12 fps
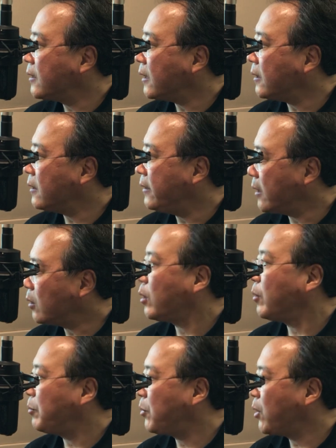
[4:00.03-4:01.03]
that their
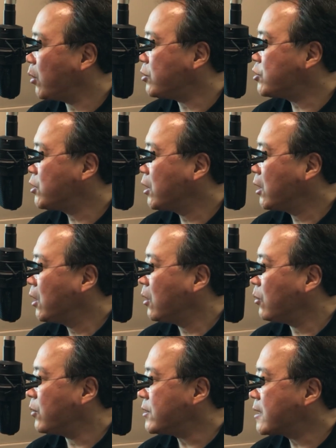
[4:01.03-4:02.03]
approach
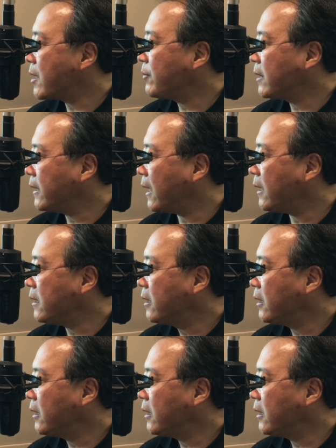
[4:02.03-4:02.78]
was something that